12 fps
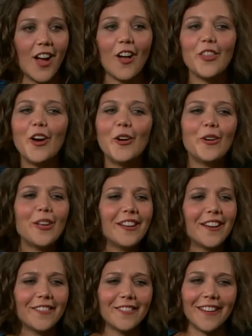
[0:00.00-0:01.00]
Although, you
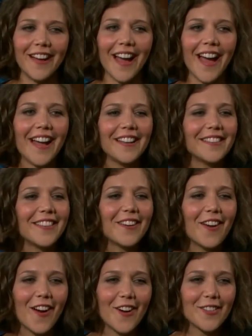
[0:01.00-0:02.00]
know, there
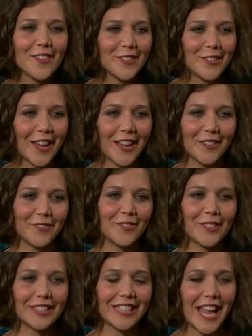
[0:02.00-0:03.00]
are those kind
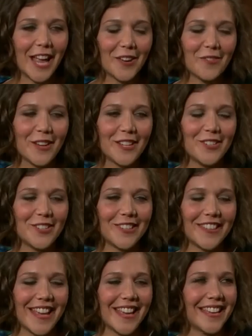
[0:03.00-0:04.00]
of language
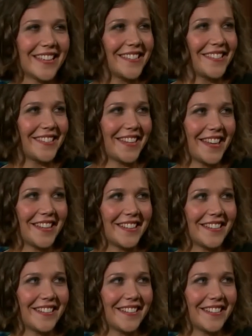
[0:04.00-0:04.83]
things in